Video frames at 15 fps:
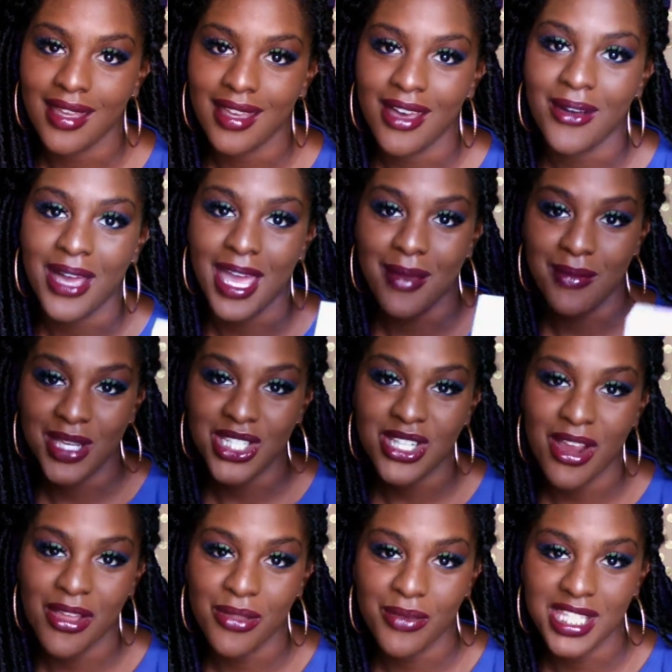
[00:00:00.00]
Okay, Misha
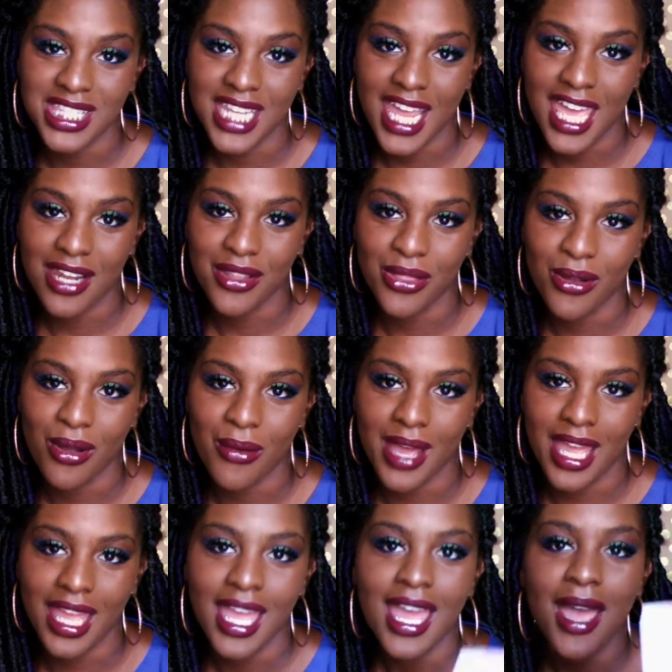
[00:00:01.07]
are the ones that I had to throw
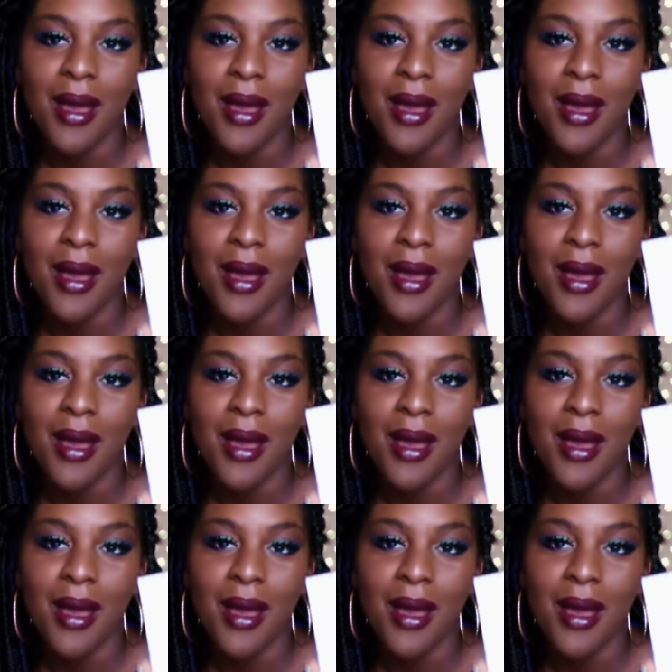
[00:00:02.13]
away,